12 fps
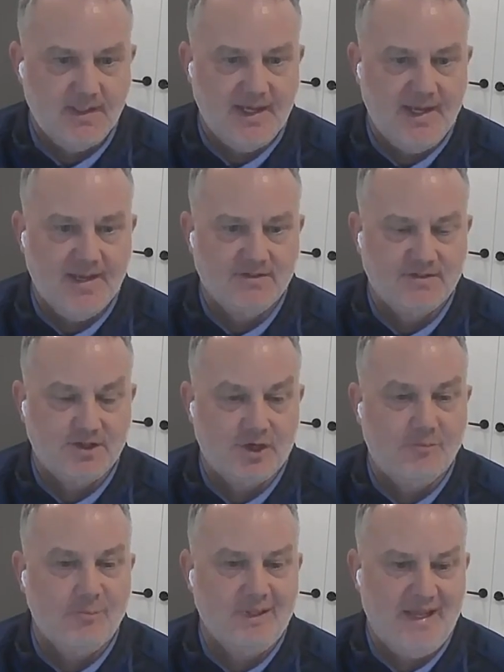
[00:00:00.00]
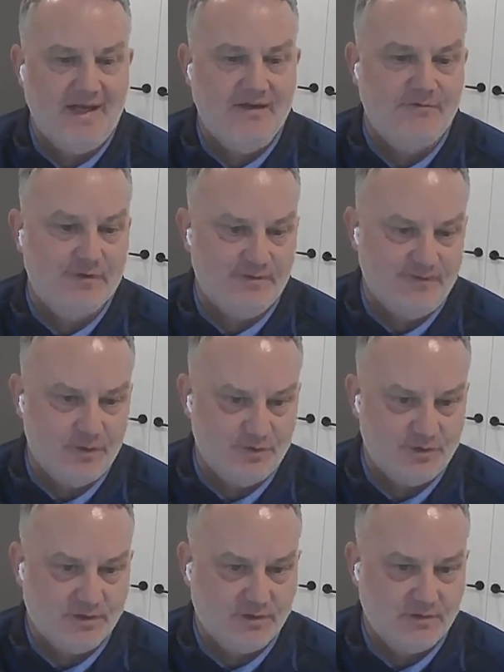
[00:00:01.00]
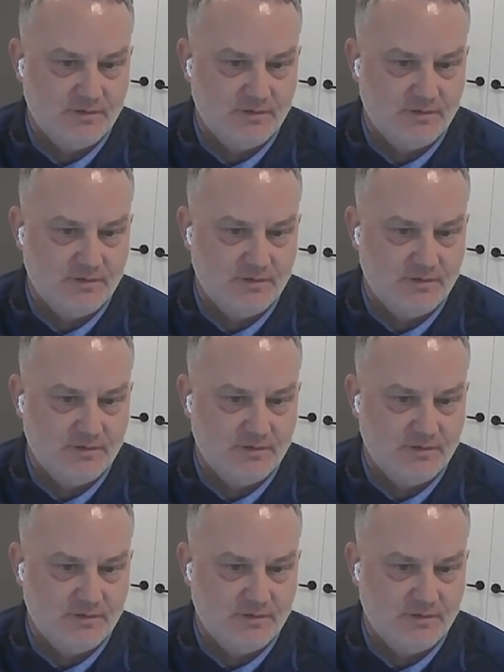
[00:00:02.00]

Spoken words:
and start planning for the future.